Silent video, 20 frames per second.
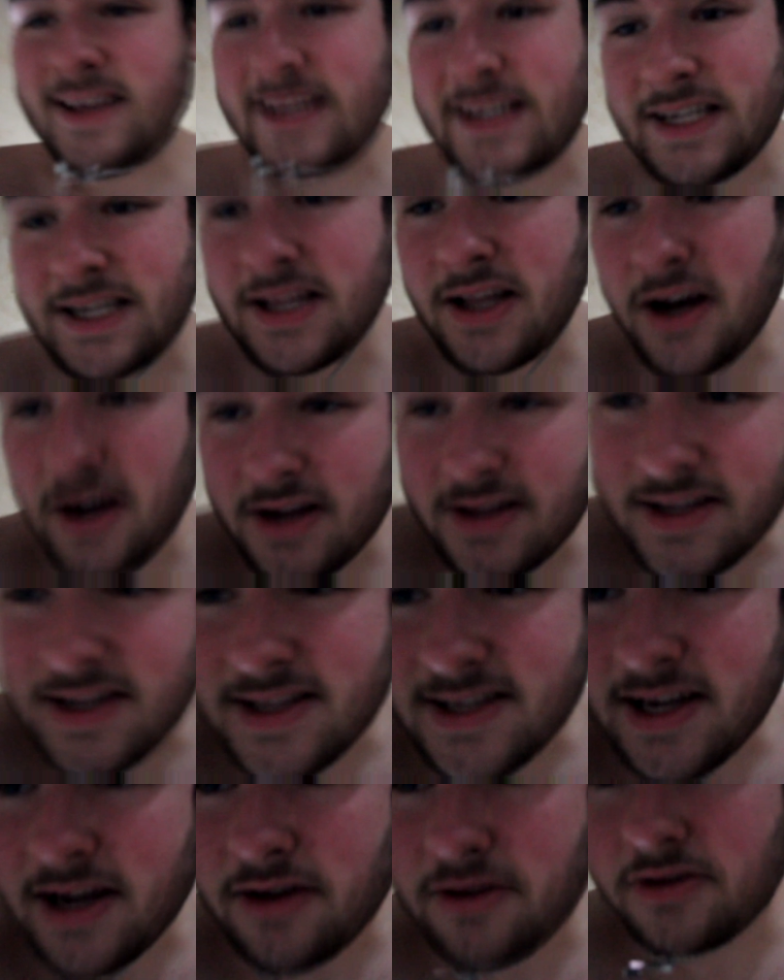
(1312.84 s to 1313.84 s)
See, look, I
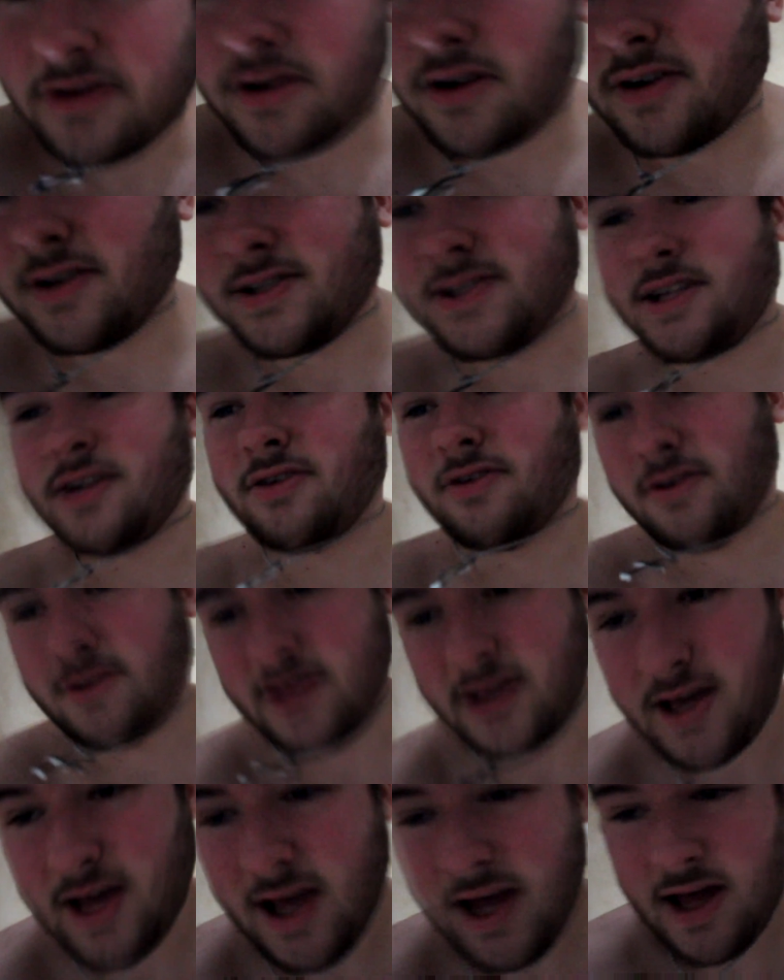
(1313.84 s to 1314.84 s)
did tell you guys, didn't
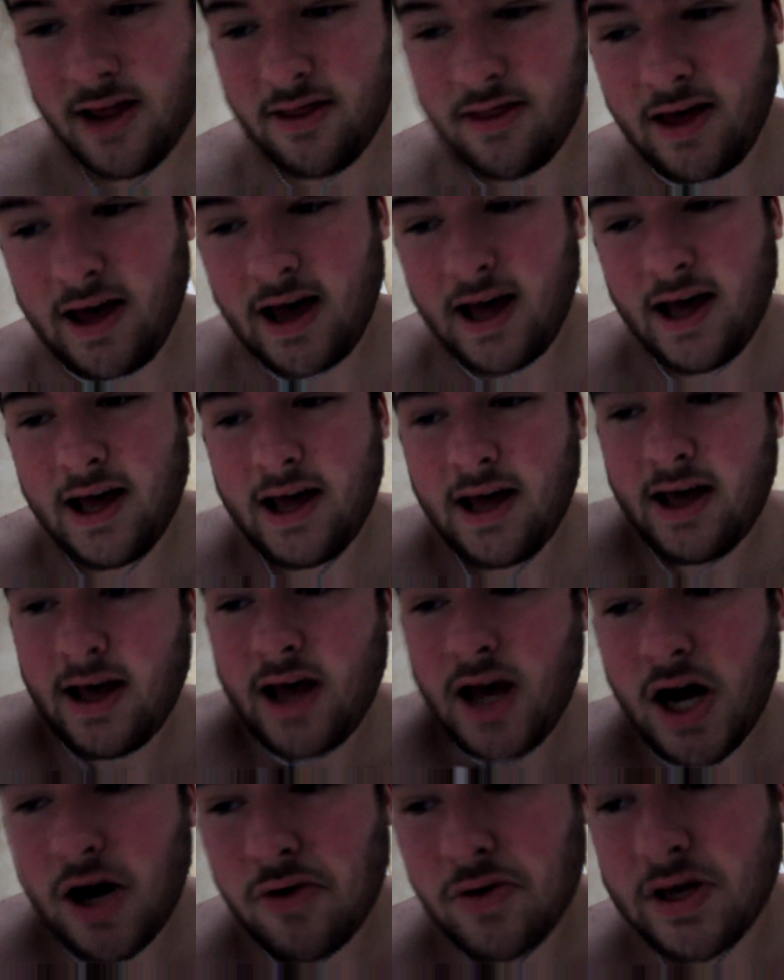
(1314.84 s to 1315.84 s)
I, that
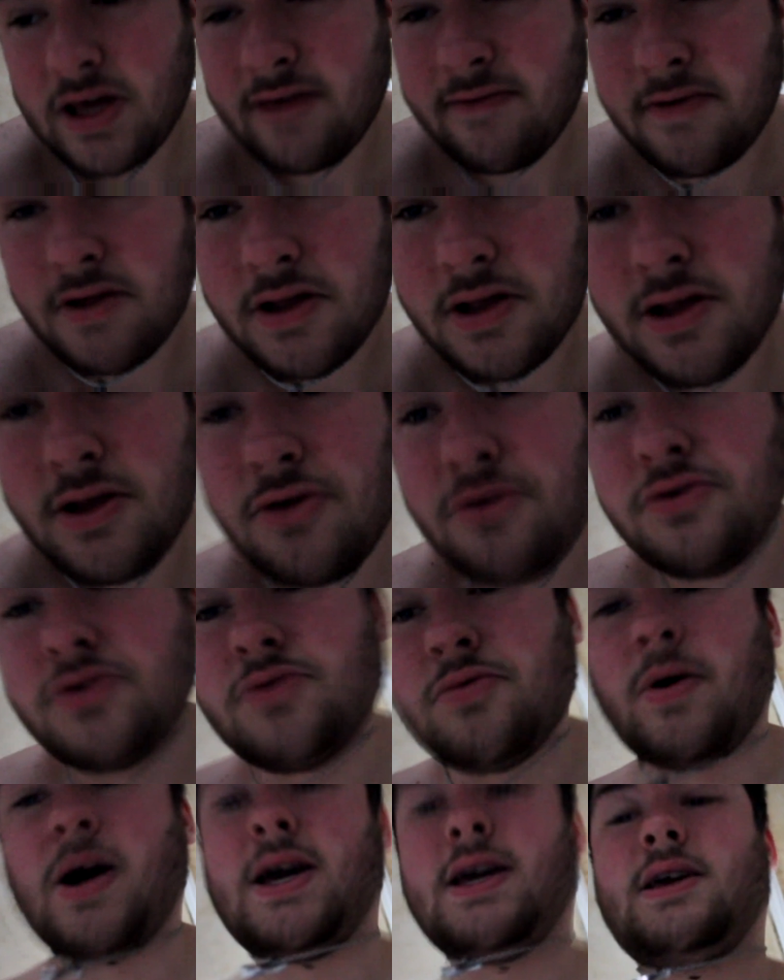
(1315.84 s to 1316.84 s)
I'll either
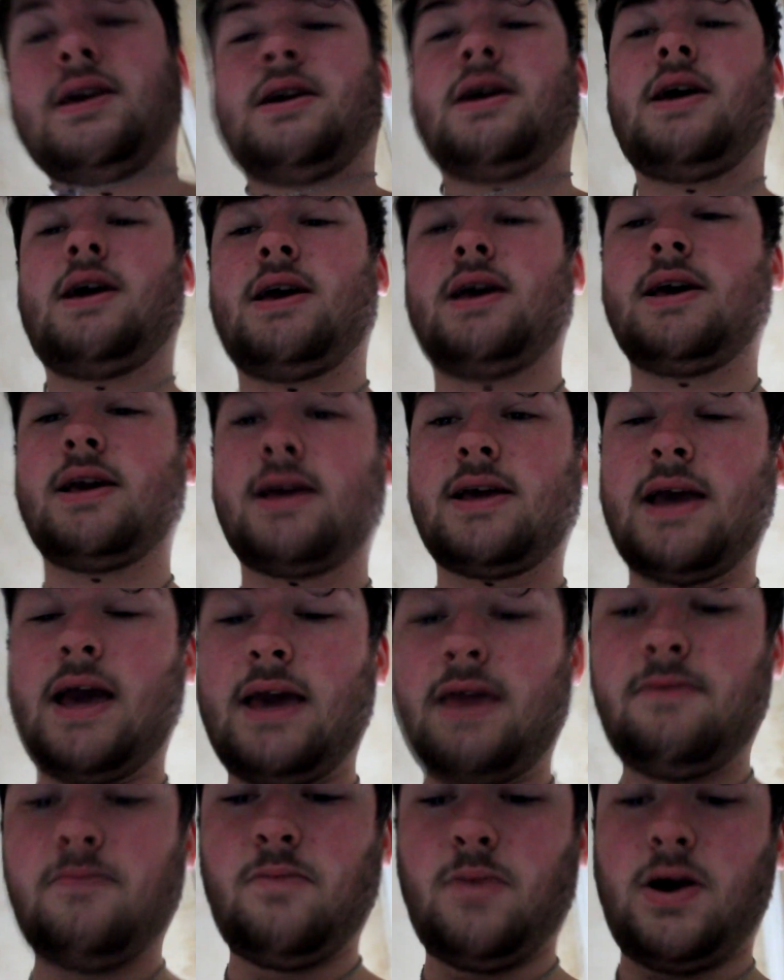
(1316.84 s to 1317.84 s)
lose weight,
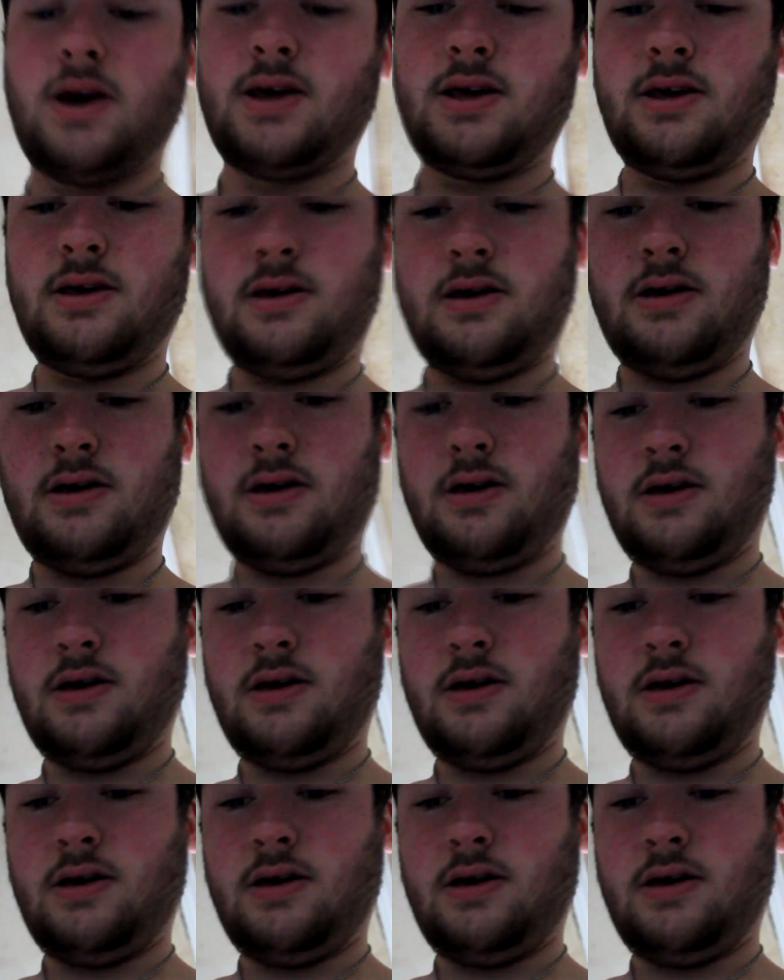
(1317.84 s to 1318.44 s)
gain weight,